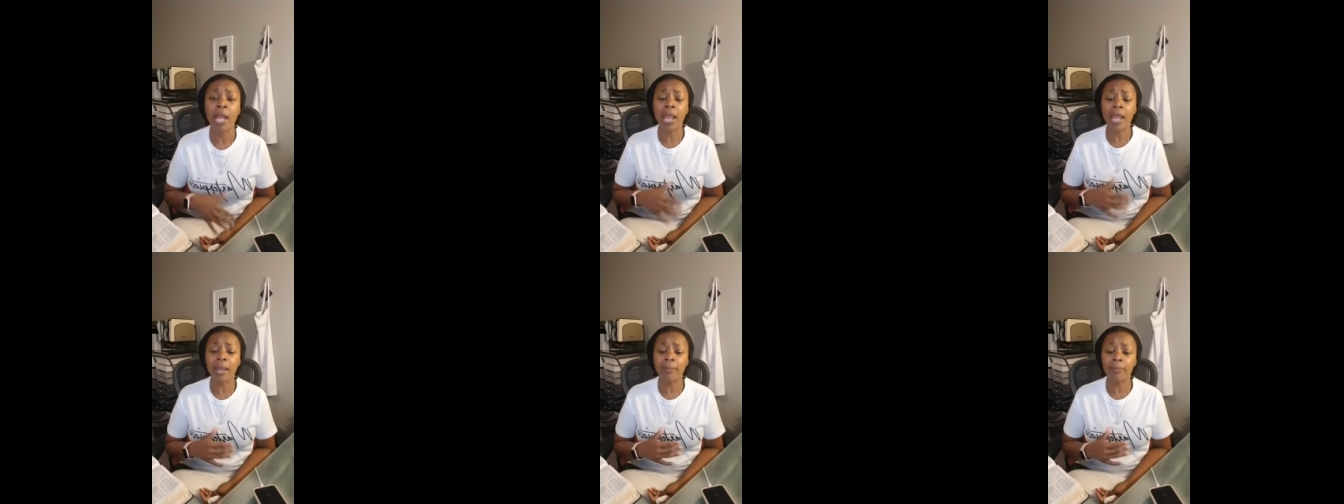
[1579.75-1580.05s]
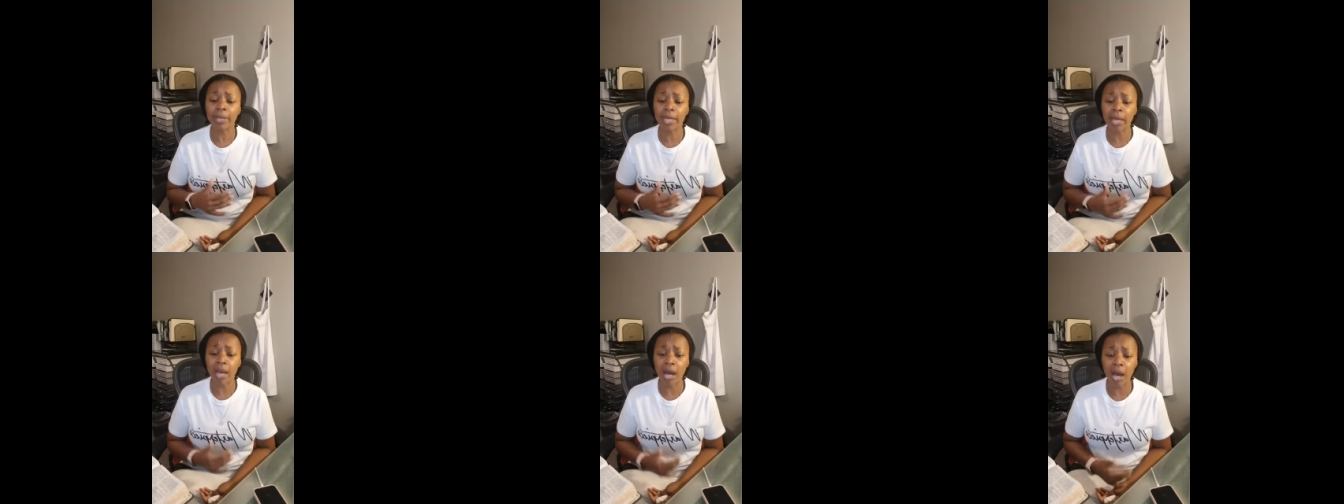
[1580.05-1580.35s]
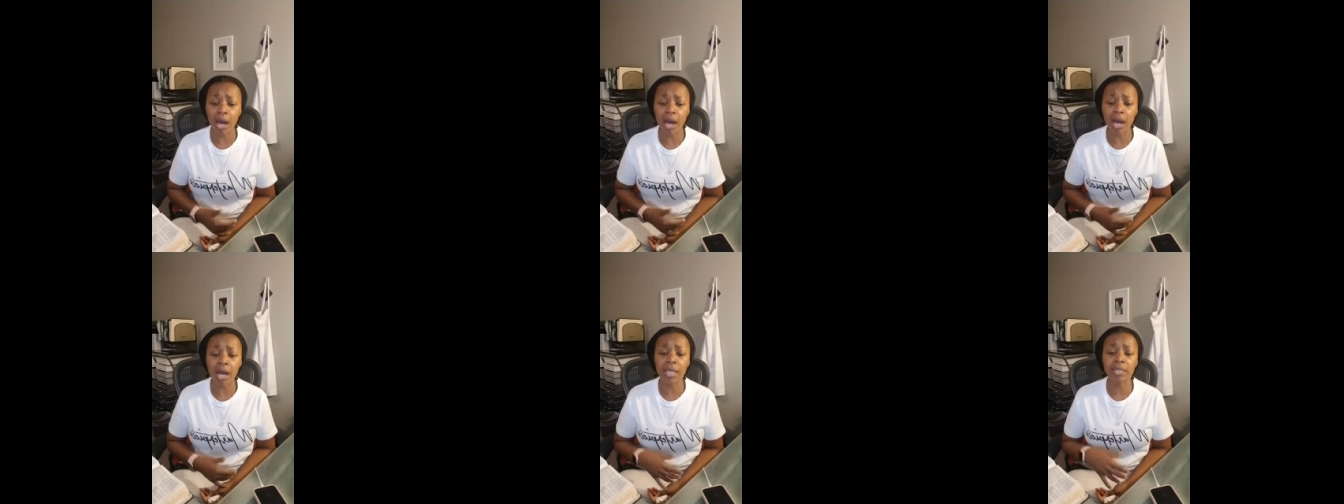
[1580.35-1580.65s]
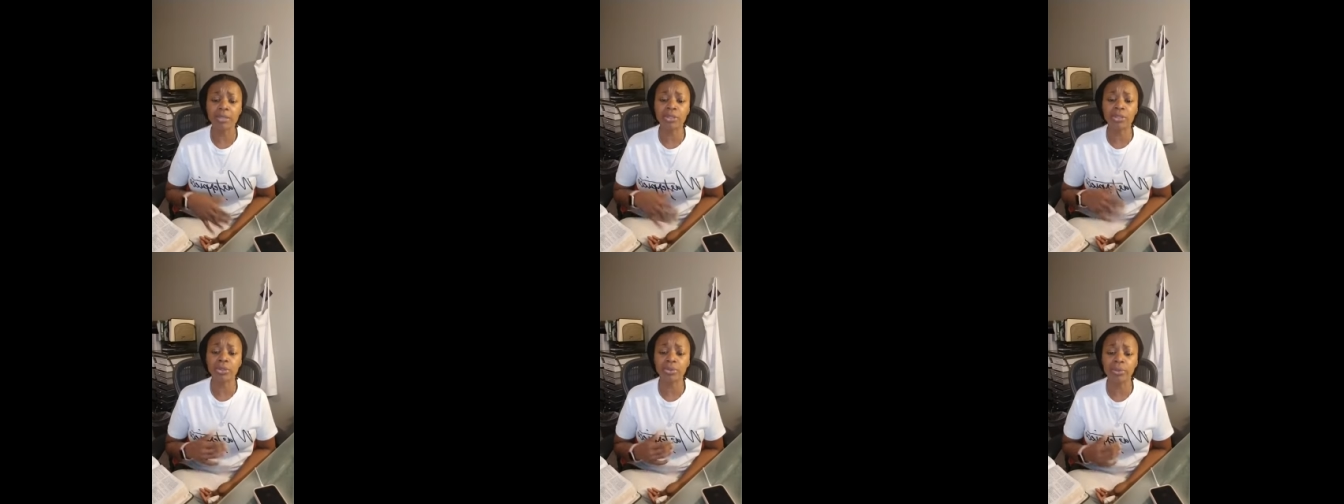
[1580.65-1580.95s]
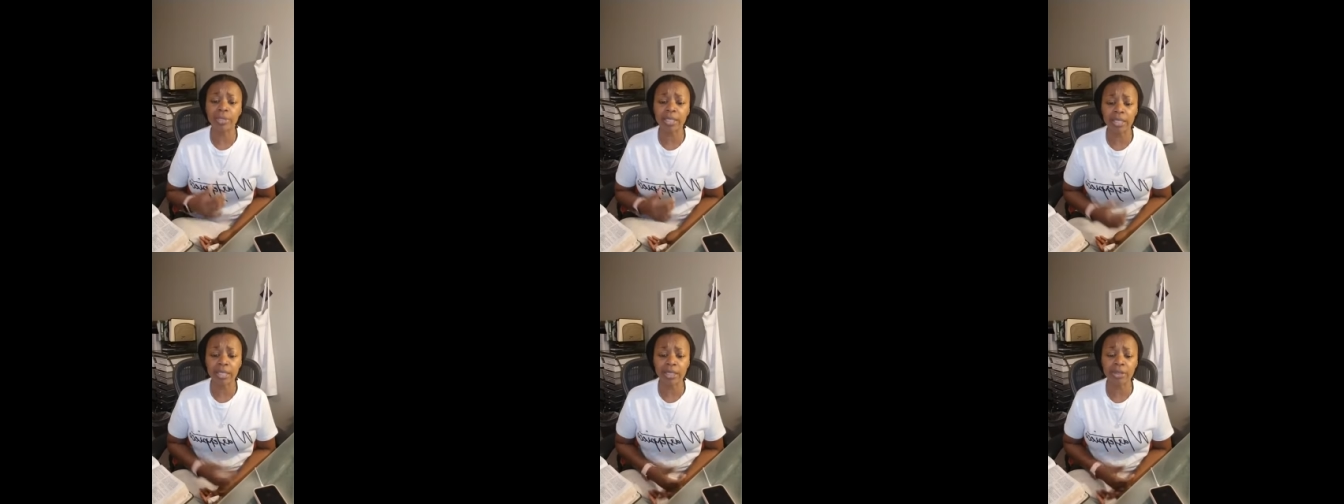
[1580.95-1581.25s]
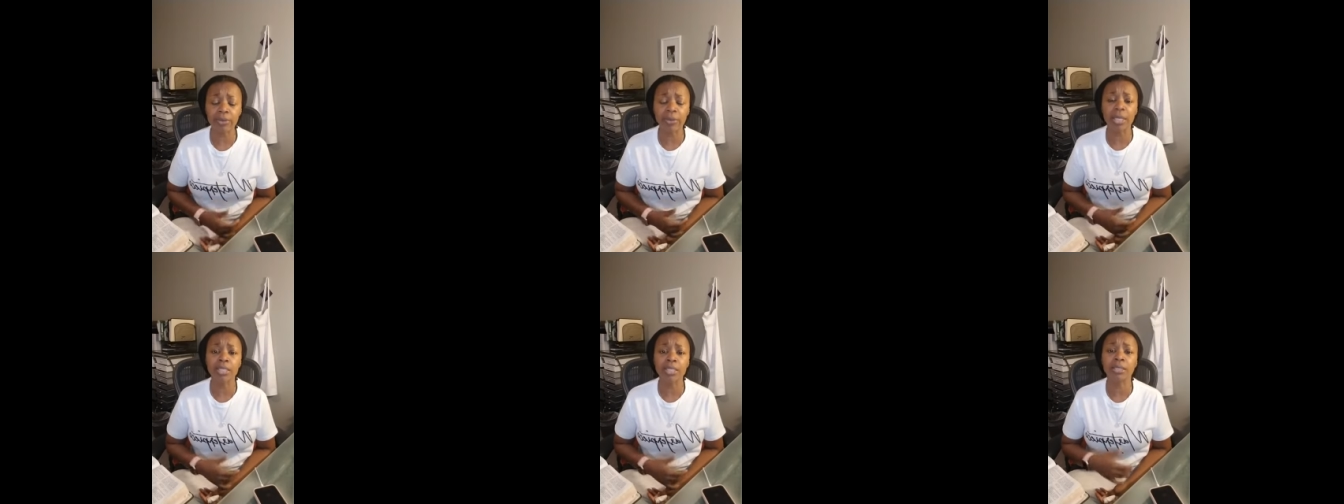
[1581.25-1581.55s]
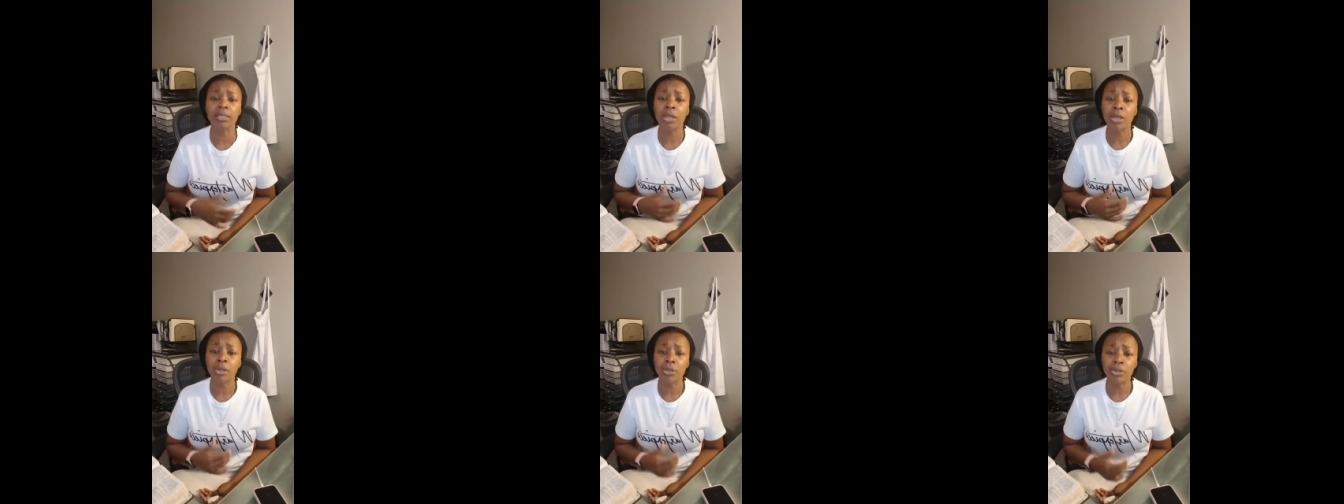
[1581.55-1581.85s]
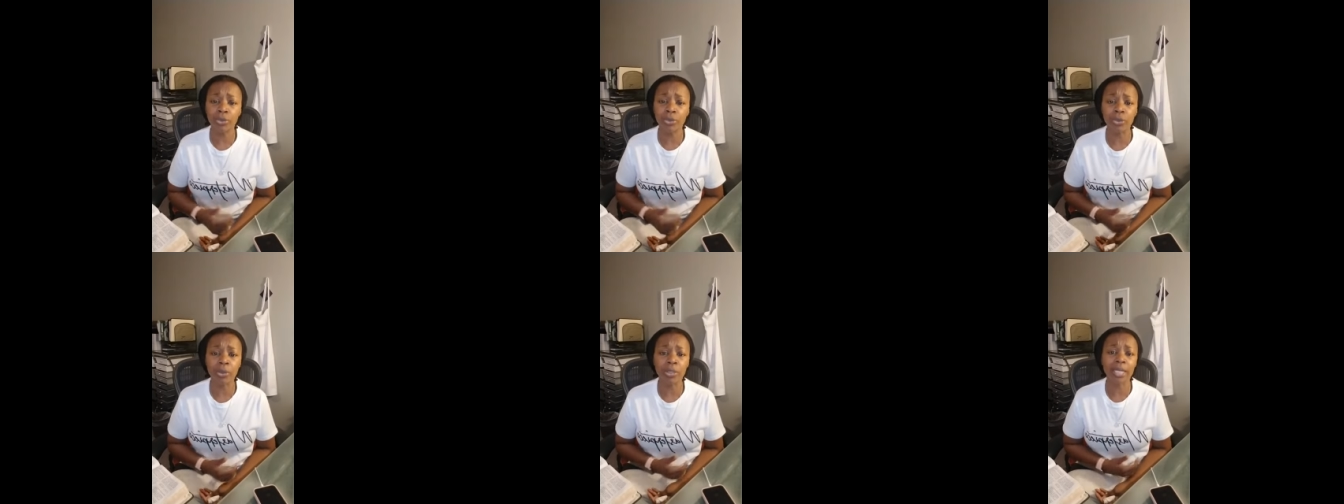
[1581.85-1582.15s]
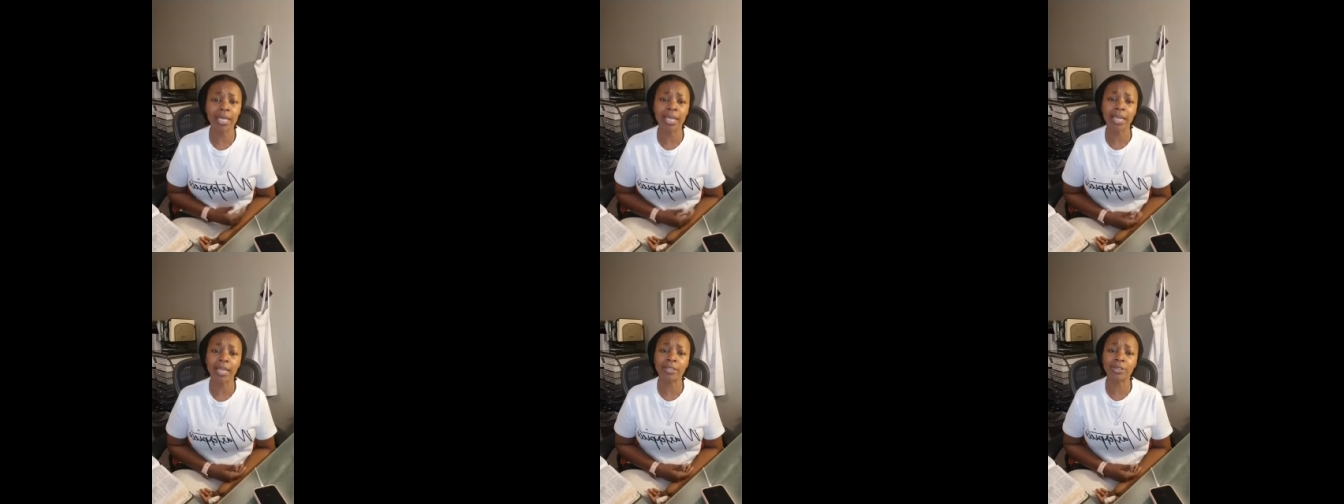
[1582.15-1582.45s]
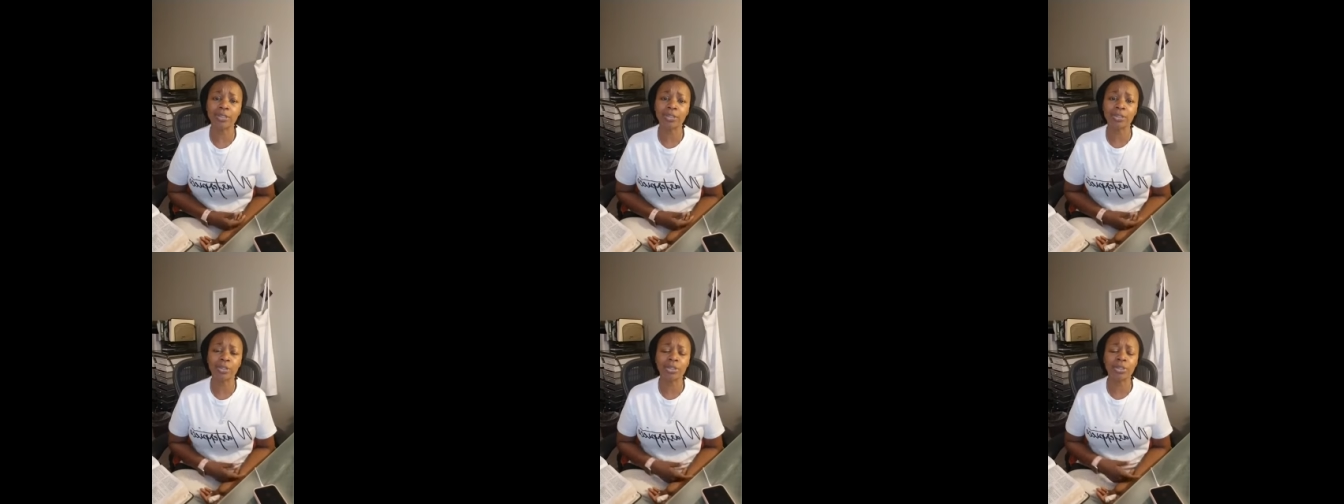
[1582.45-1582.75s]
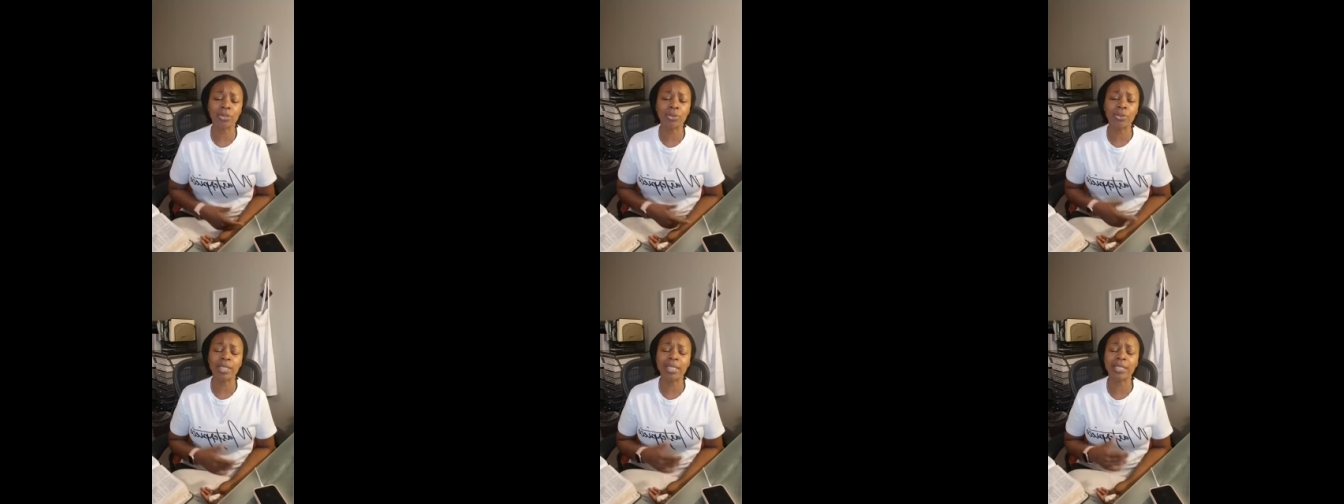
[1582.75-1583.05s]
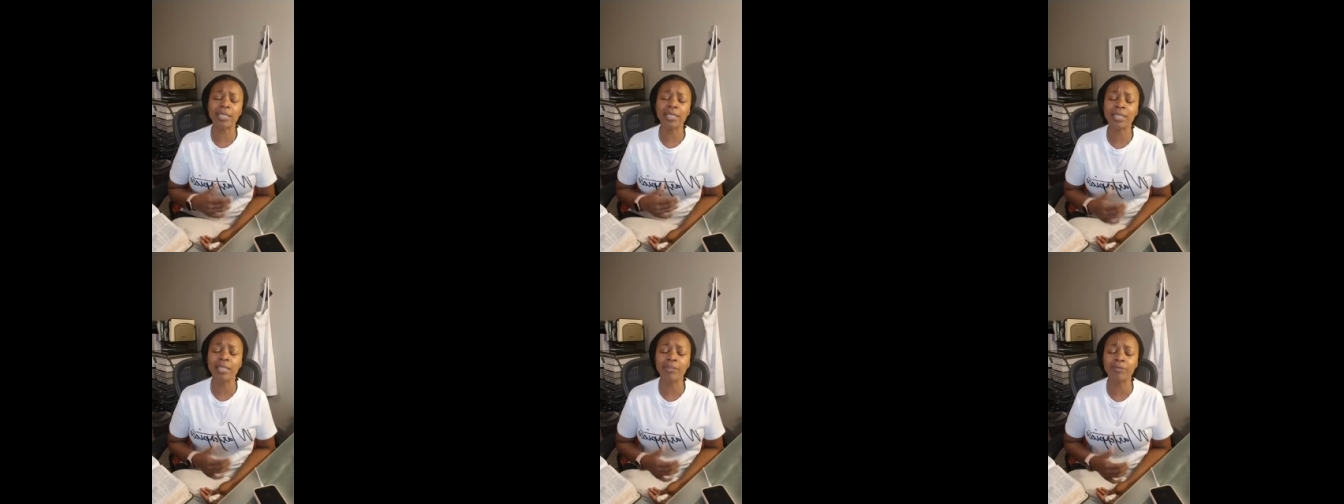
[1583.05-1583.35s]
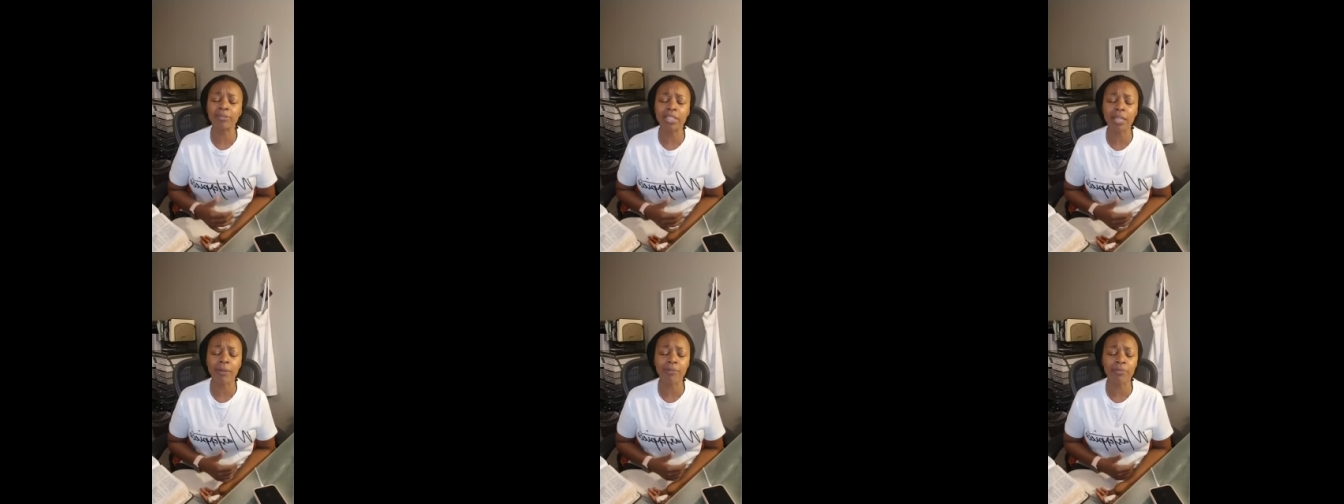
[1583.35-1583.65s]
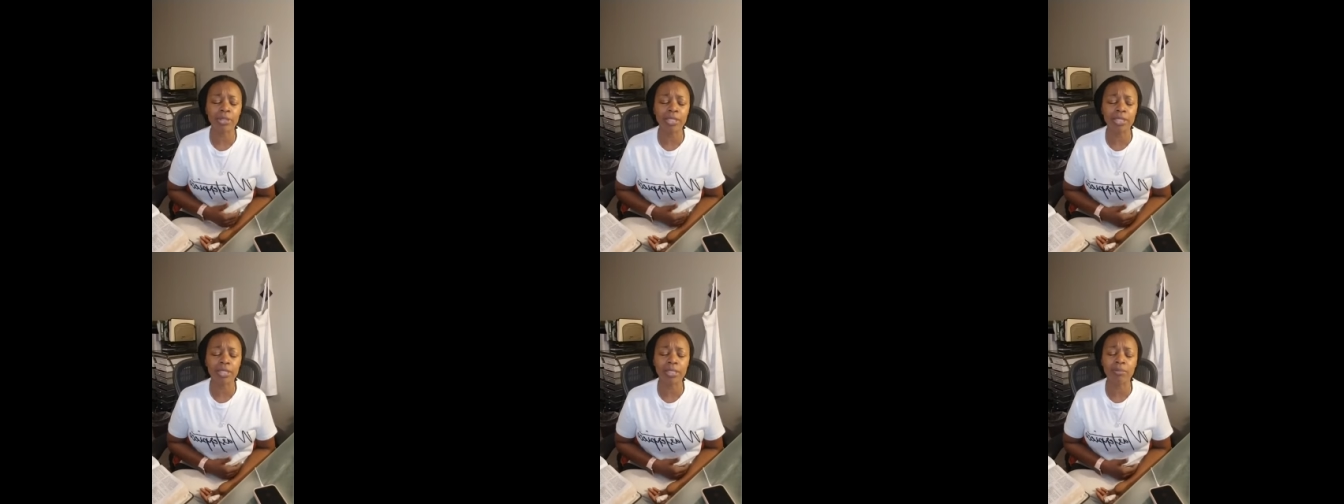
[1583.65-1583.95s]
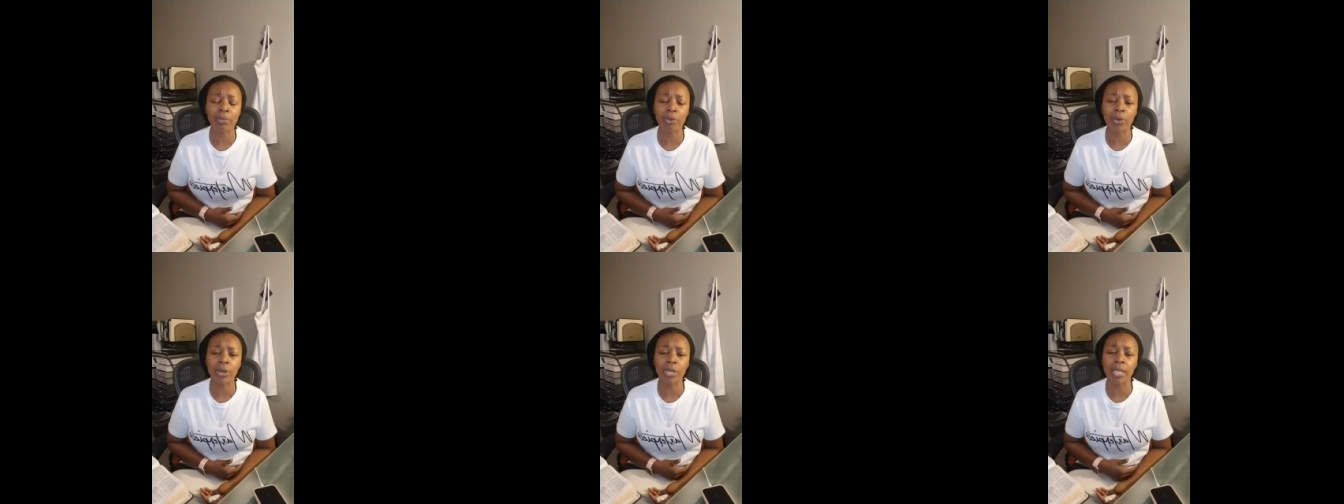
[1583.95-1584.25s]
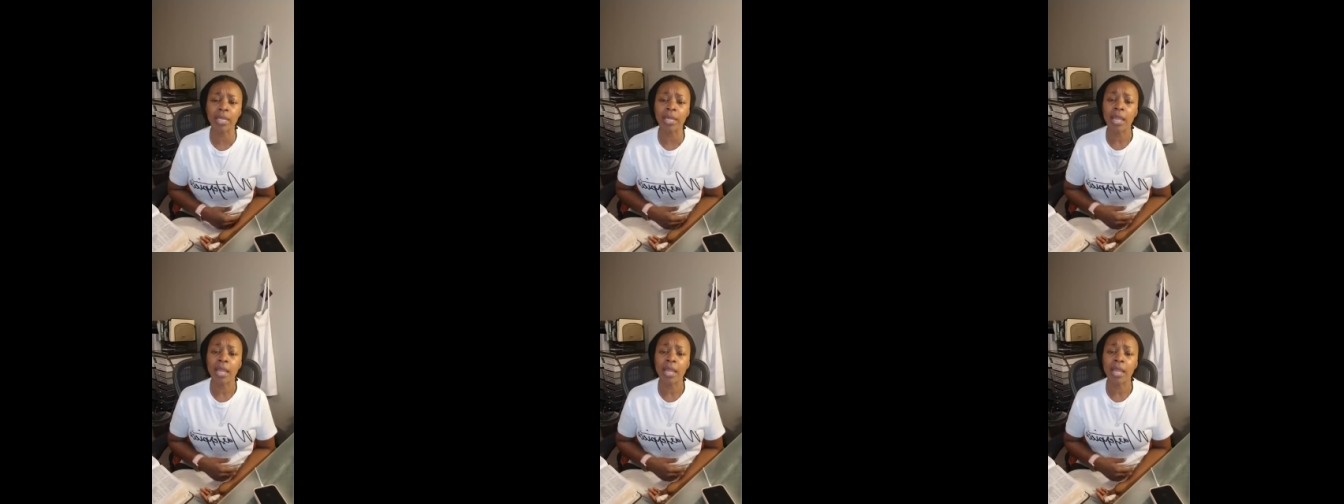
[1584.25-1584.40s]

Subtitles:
And because you hear us, you will answer. So we lift up this morning